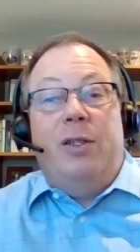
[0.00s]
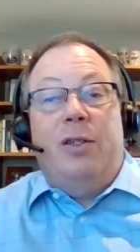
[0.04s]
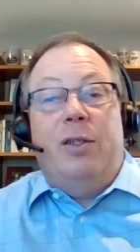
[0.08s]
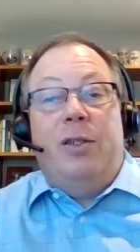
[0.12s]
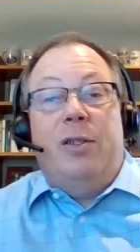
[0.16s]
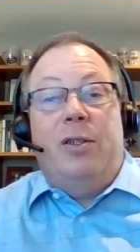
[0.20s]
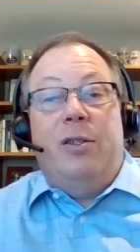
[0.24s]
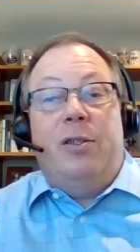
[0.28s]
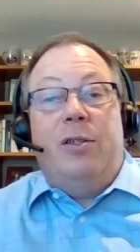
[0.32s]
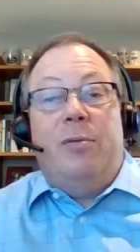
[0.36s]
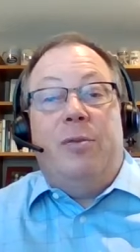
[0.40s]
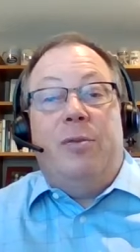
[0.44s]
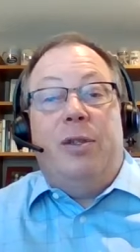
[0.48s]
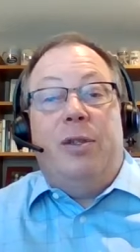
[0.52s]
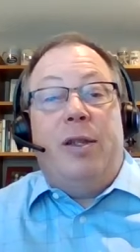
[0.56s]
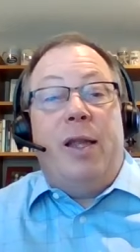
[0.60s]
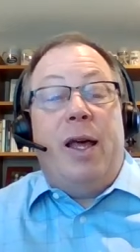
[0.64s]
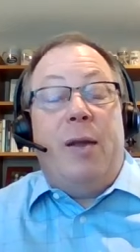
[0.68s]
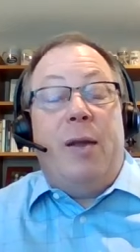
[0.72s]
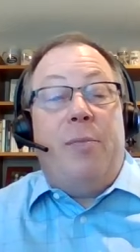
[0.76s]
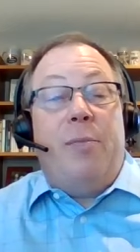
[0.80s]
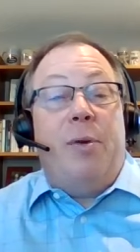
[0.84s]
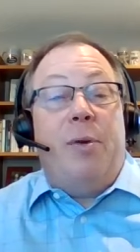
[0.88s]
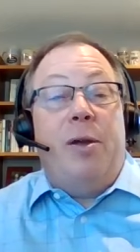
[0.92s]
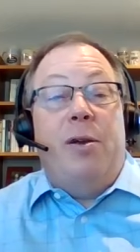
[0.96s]
systems,
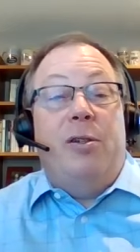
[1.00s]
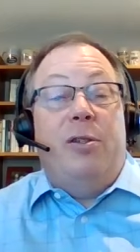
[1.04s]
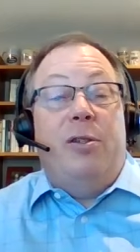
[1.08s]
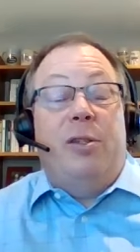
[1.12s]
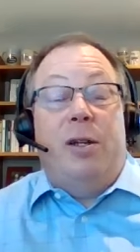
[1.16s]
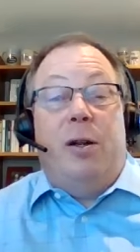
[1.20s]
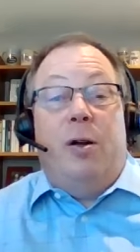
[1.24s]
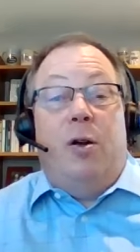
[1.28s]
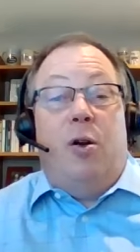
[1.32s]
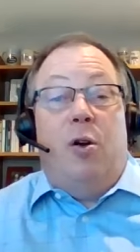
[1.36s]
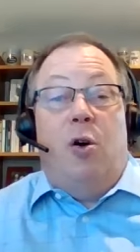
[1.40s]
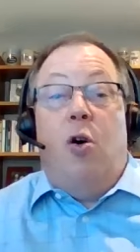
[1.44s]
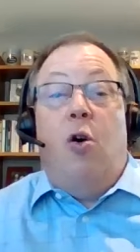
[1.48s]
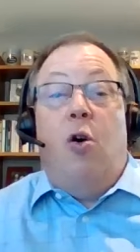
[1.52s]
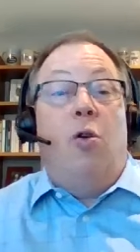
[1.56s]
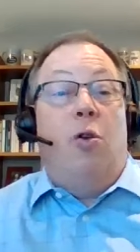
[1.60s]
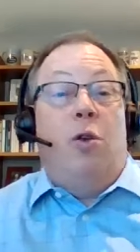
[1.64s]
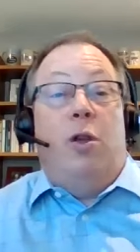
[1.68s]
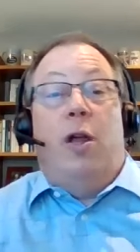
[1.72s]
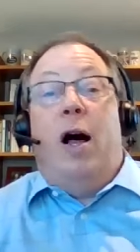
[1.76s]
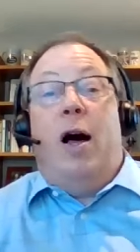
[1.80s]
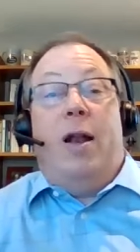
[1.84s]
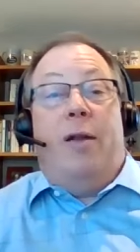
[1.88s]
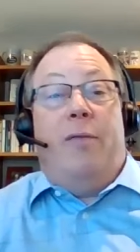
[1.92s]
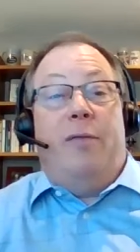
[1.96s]
that appears in a whole
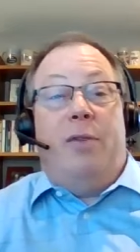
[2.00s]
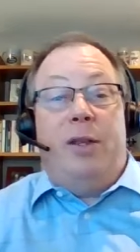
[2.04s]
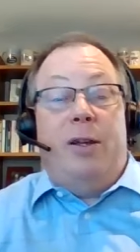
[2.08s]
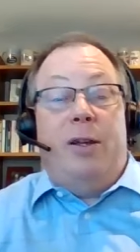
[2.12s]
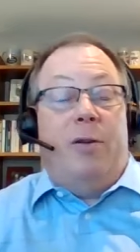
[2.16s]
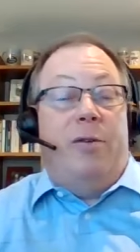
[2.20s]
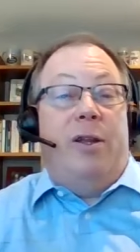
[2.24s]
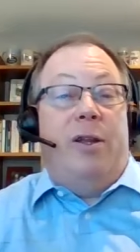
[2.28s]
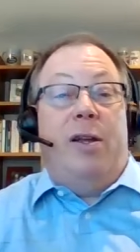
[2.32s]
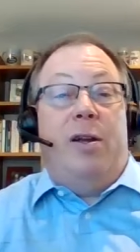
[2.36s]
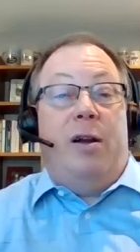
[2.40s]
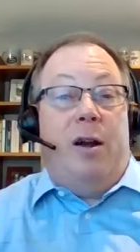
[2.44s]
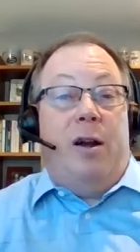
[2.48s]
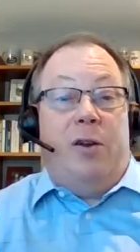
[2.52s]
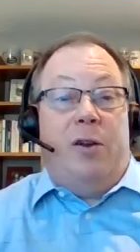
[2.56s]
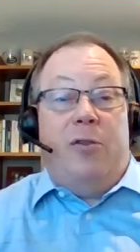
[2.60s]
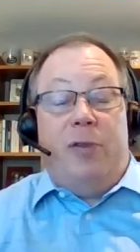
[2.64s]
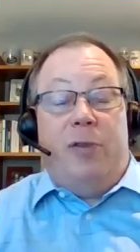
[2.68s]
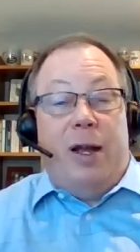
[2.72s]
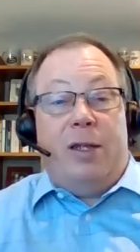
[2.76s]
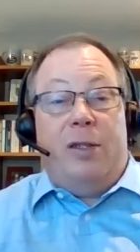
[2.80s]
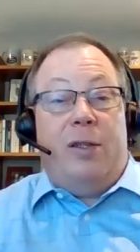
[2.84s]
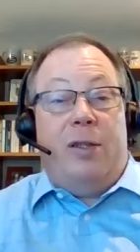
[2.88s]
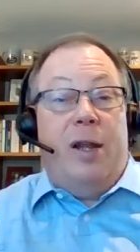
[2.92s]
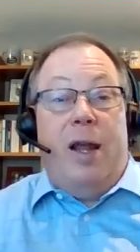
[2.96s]
lot of DoD
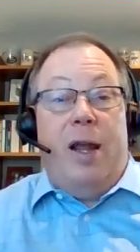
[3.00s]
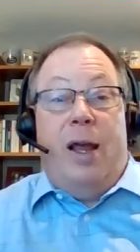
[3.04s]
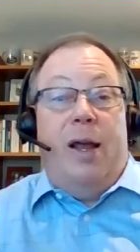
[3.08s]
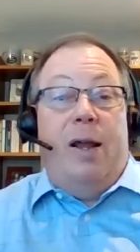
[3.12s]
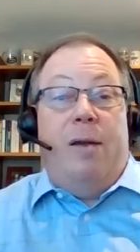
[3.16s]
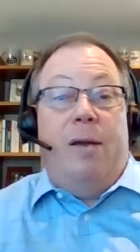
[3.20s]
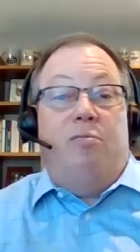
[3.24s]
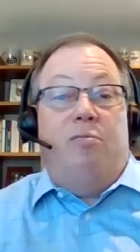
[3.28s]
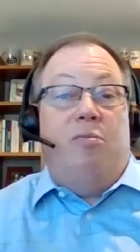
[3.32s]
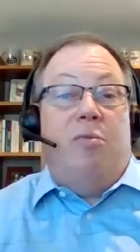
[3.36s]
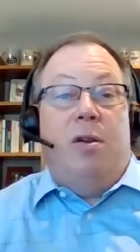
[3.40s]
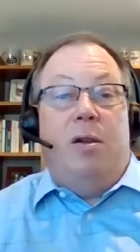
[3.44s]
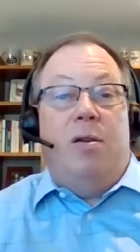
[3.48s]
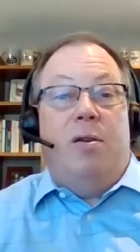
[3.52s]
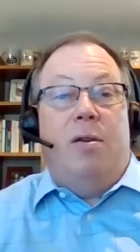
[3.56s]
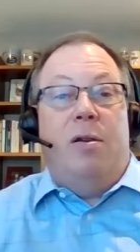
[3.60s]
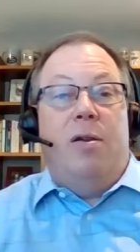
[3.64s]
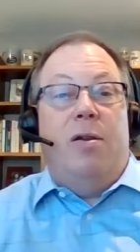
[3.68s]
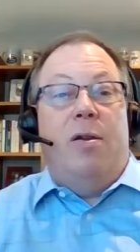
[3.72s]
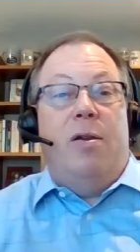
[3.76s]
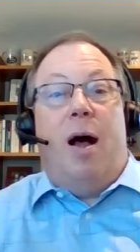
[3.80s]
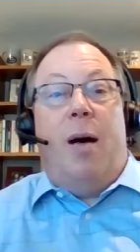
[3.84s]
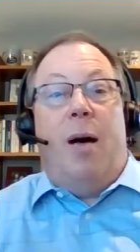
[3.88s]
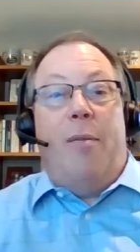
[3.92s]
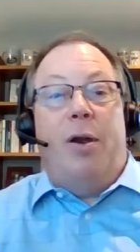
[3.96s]
contracts today,
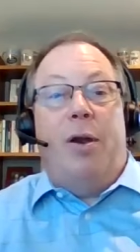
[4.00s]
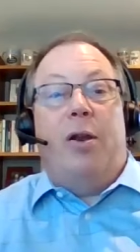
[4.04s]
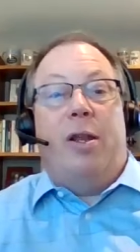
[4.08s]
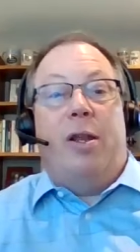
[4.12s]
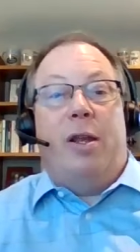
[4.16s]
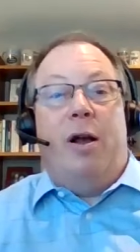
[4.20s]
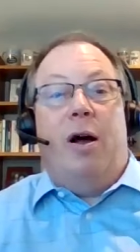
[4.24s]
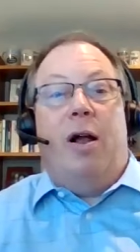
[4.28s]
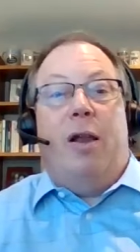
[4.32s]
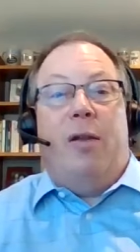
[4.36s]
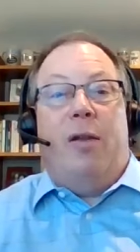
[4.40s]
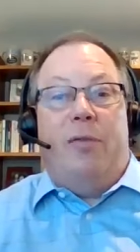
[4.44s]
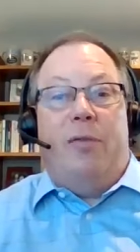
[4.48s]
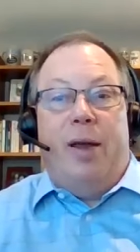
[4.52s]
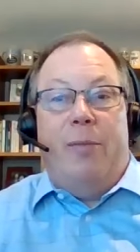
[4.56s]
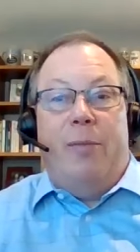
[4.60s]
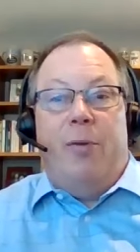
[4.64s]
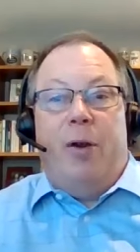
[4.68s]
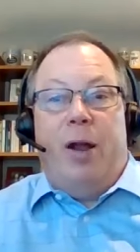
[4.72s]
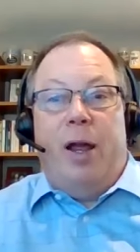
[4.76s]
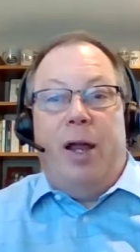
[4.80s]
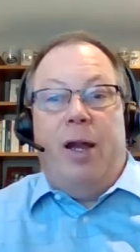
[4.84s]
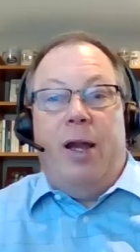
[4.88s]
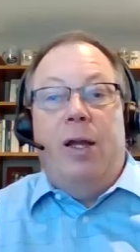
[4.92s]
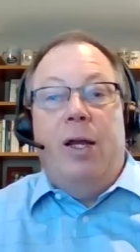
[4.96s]
nominally all of them,
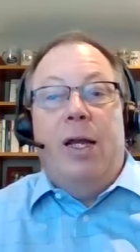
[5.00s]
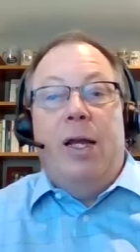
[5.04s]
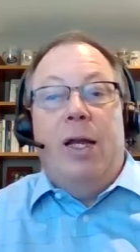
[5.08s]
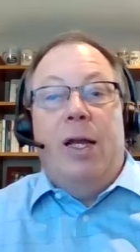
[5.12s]
right?